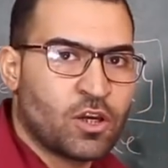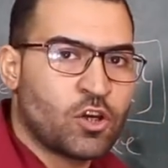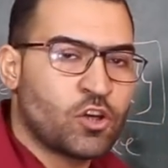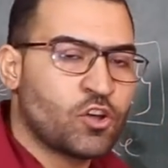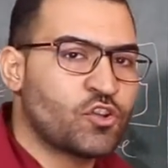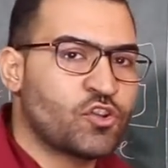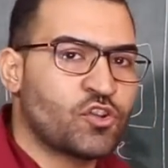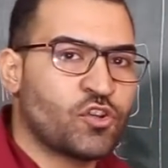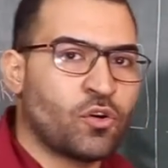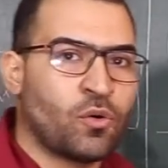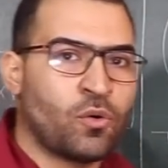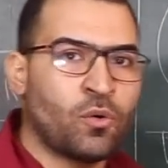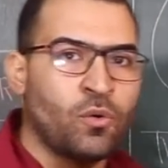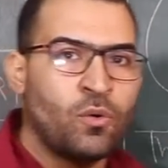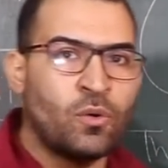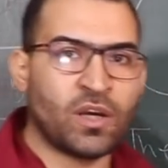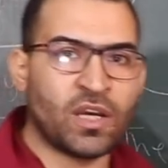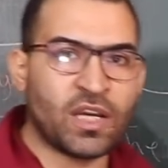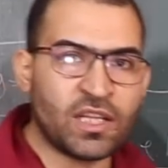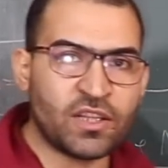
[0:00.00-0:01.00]

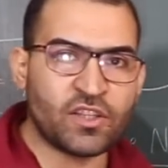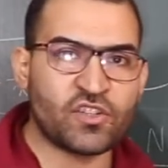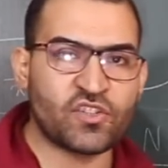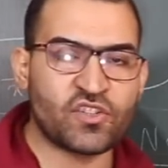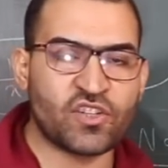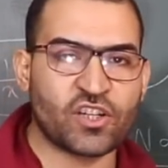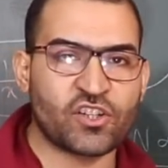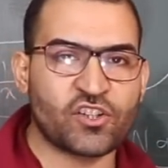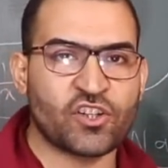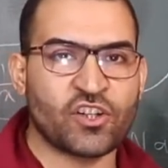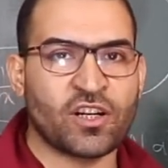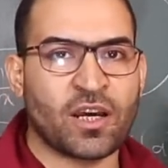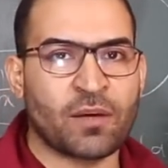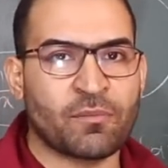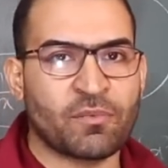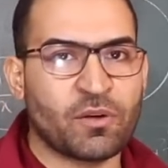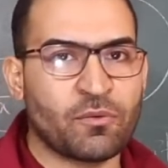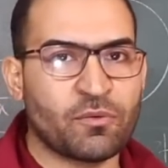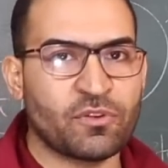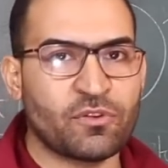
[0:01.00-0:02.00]
So in this section, I'm
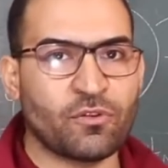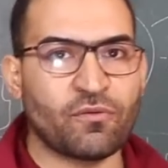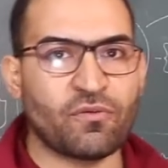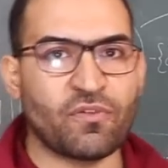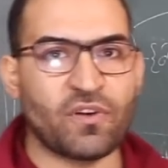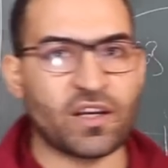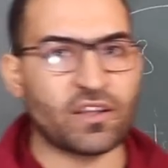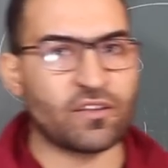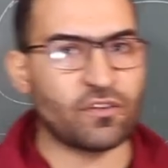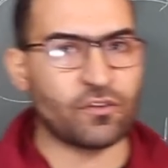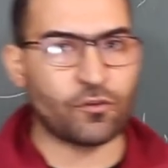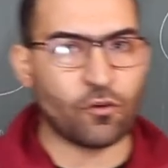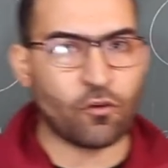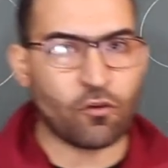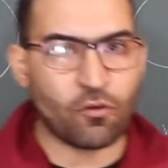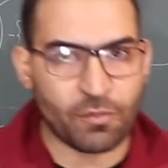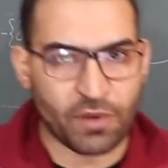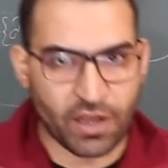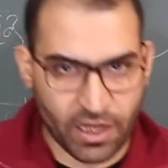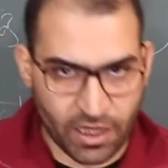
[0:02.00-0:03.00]
going to find the
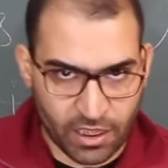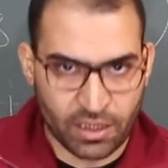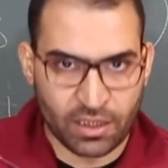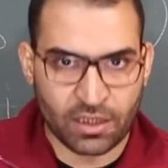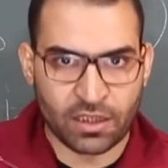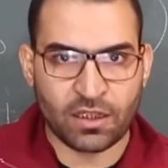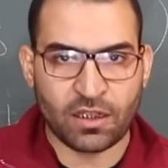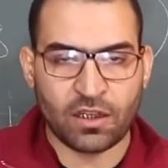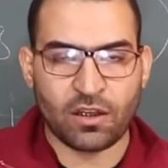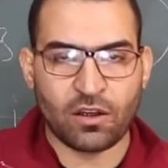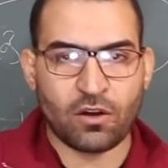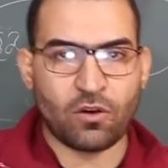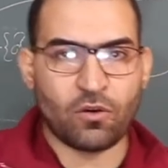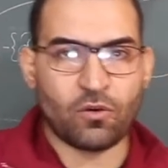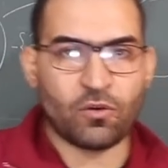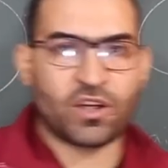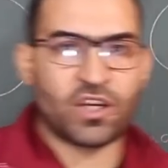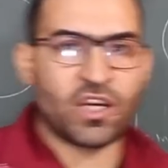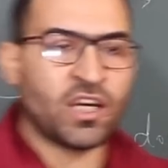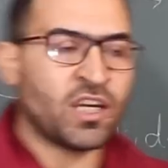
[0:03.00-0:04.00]
domain,
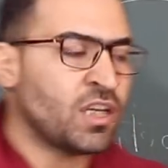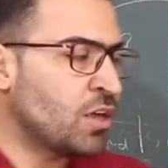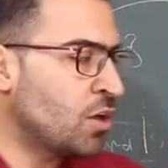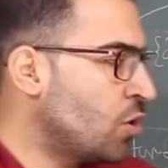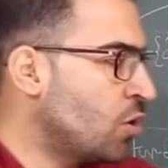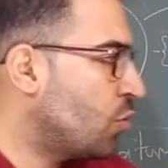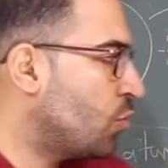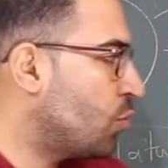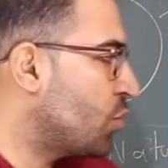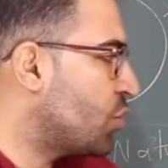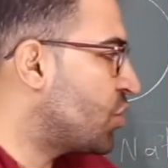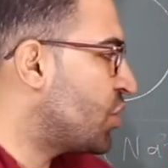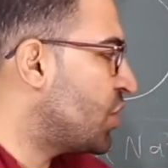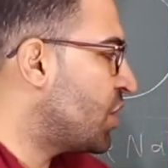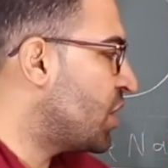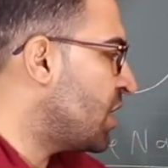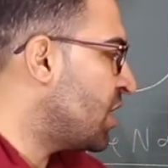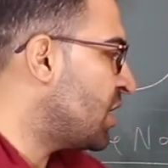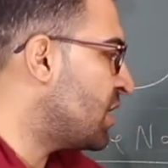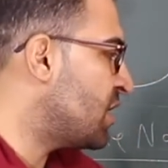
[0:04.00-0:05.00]
okay, which
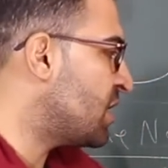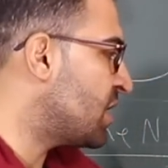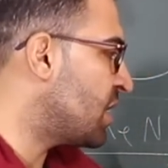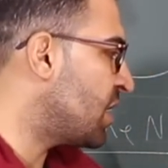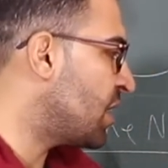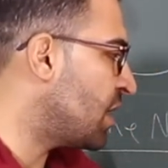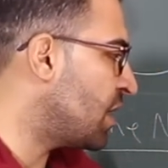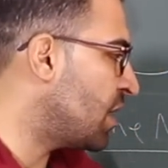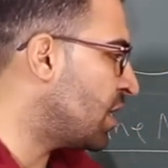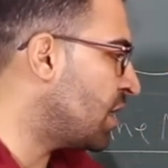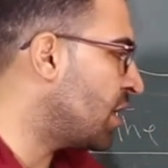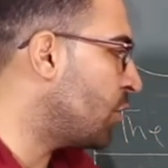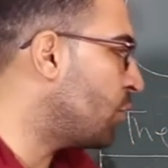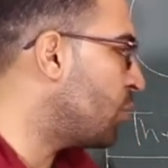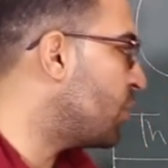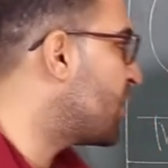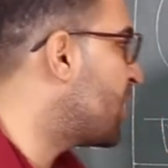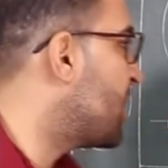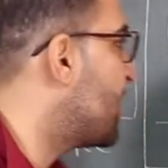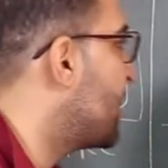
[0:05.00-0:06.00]
is
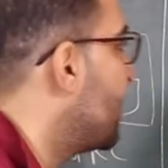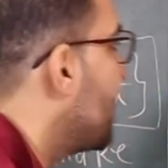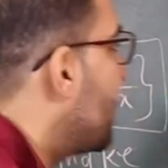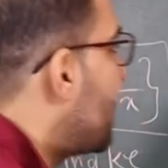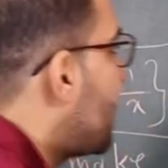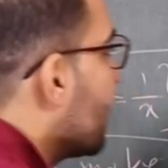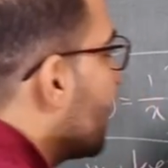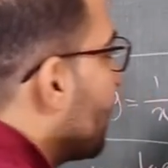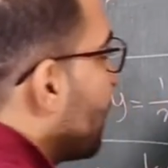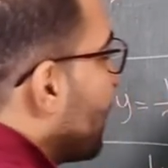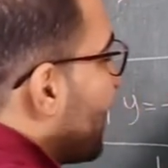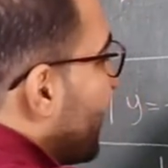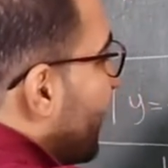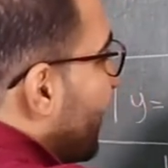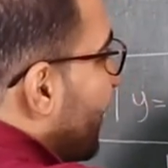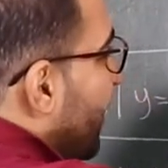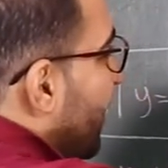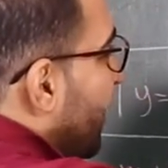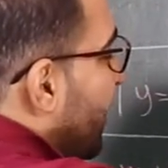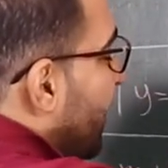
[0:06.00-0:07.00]
this
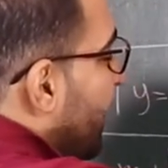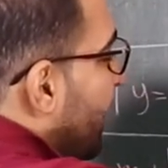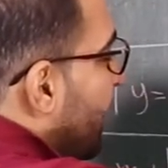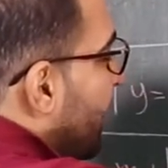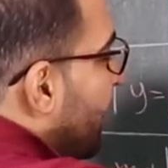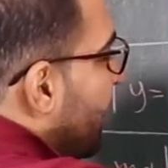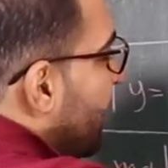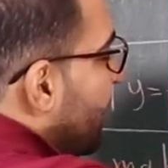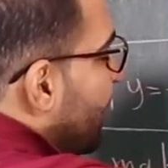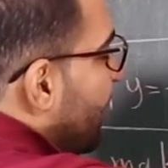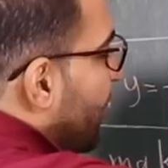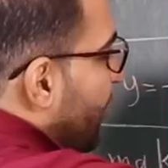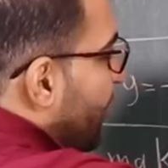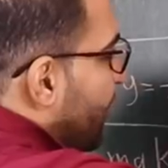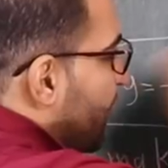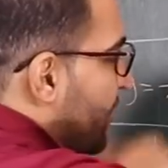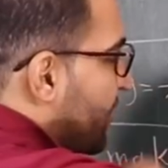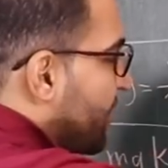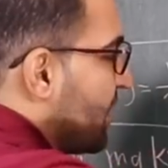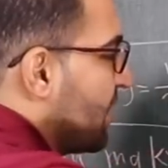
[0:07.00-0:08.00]

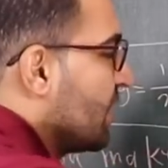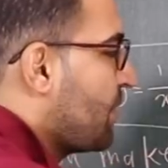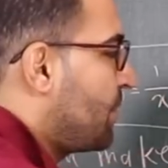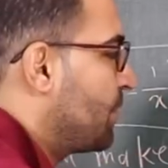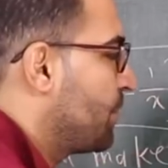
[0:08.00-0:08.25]
restrictions.